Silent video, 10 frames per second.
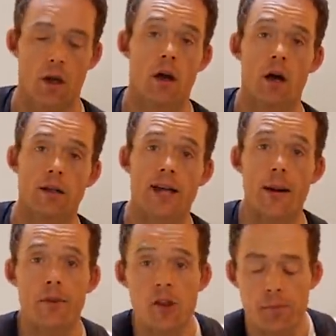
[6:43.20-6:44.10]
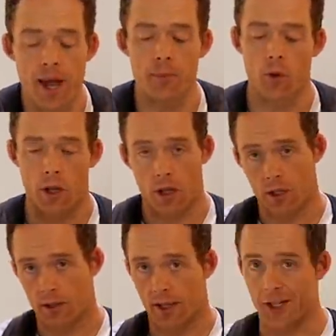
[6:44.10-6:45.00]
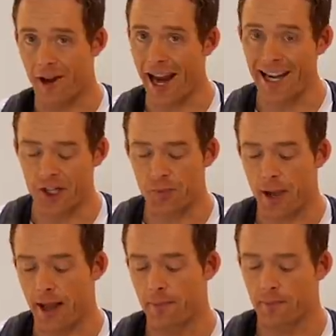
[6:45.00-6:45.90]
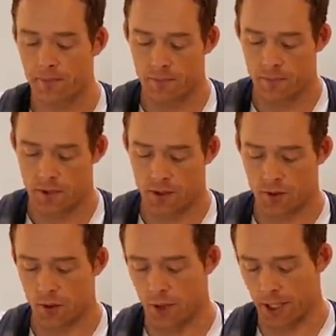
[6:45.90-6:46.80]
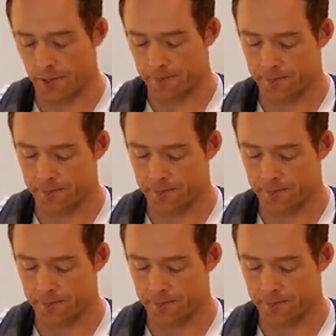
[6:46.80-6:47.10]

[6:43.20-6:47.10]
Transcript: On top of this bad boy, take your eight inch pipe and screw it in.